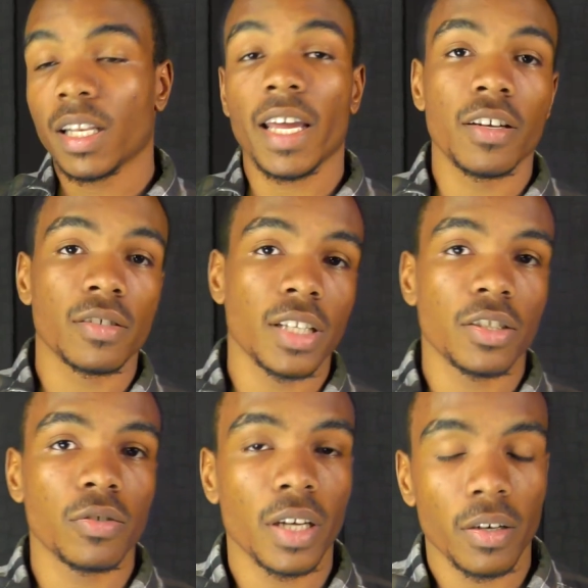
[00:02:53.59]
layers
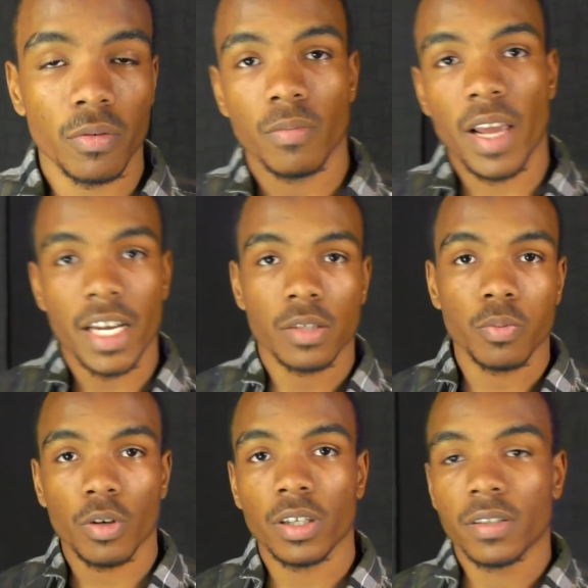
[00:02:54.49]
that you can
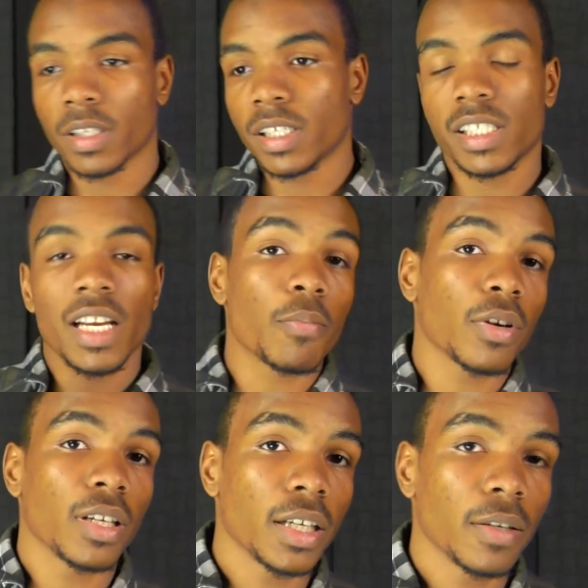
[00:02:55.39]
export
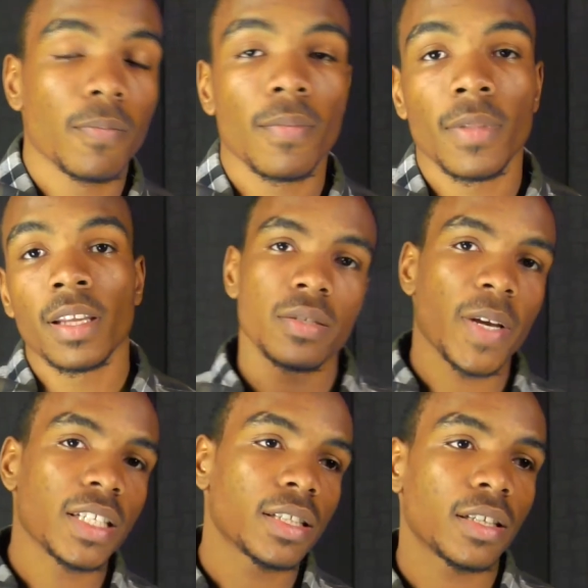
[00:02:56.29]
separately. It's
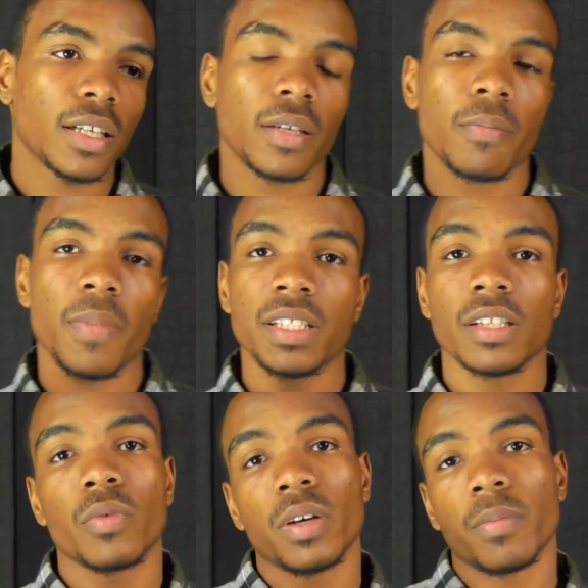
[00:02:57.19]
basically
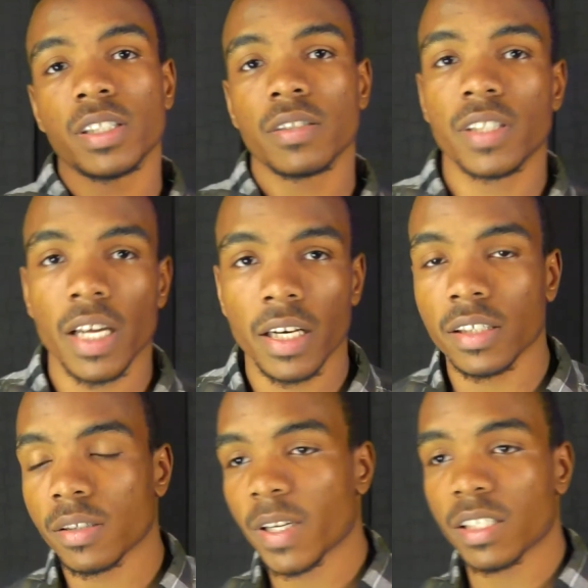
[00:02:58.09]
messing with a bunch of
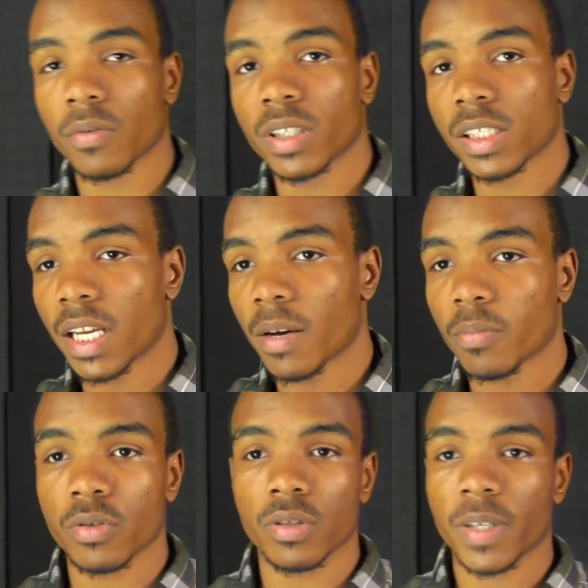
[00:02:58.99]
settings, messing with the
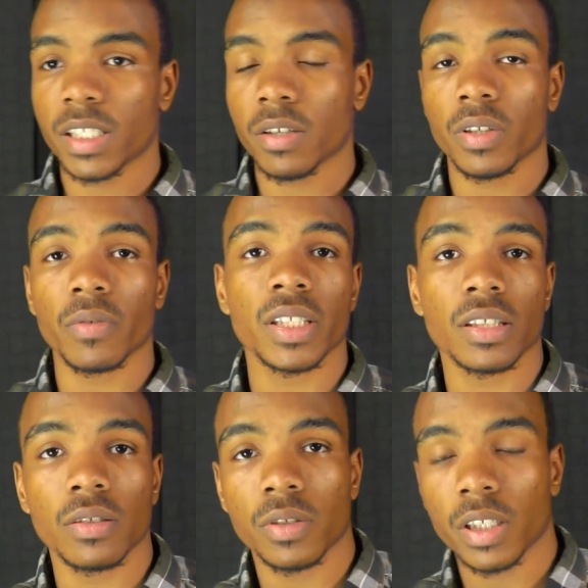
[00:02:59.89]
samples, messing with the
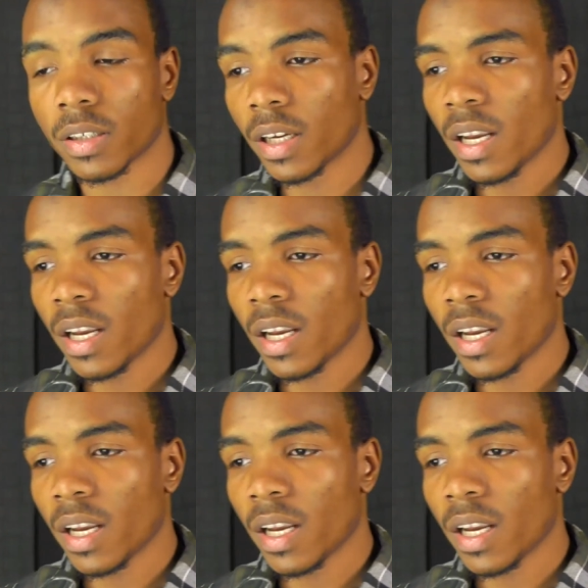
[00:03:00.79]
resolution,